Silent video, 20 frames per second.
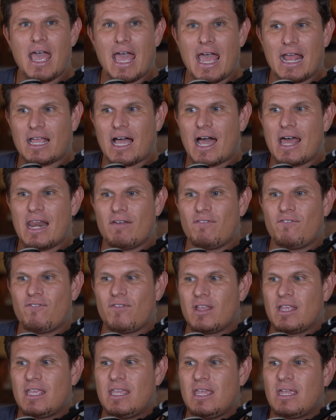and kind of
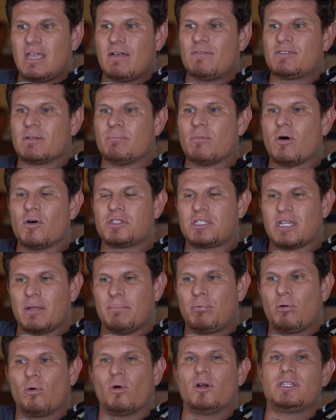he gives the most
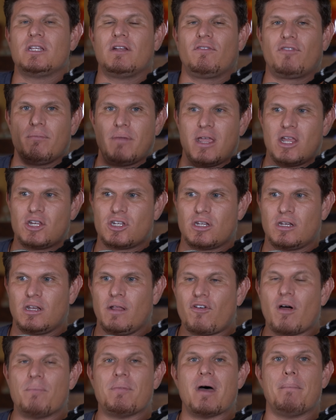important information
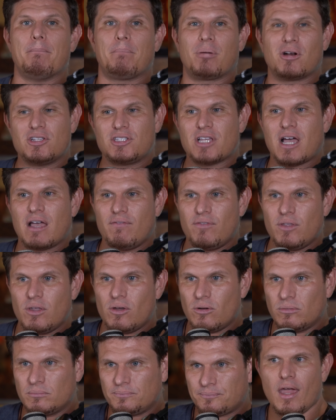from that bird's eye
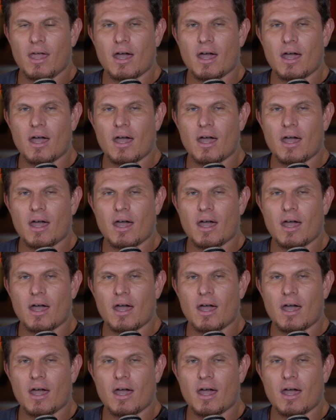view.